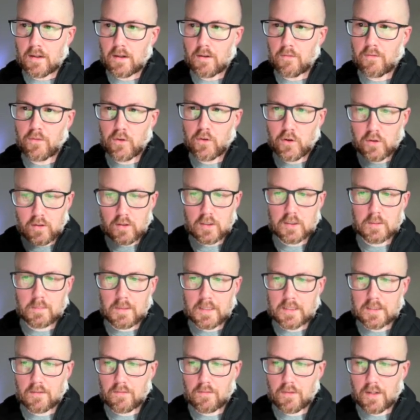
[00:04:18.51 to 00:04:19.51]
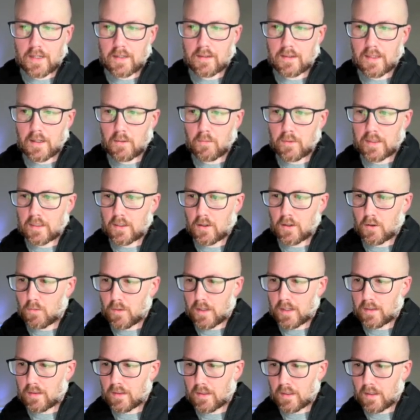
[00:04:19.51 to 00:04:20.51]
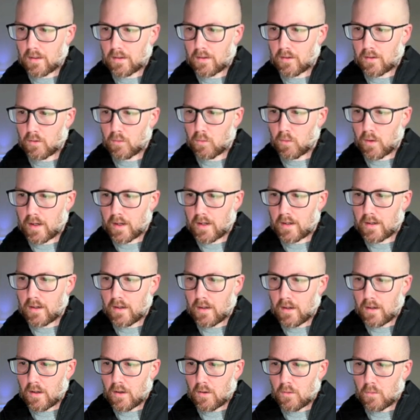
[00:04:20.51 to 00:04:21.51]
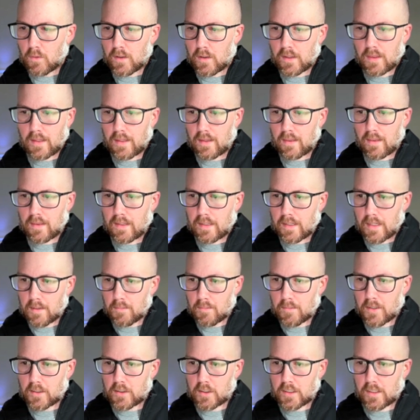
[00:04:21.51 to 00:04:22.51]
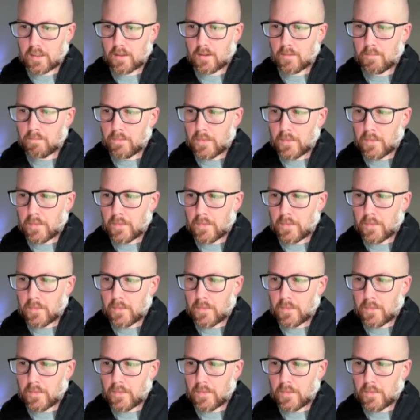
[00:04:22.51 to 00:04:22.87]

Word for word: further specify that we don't want the color red within the image here.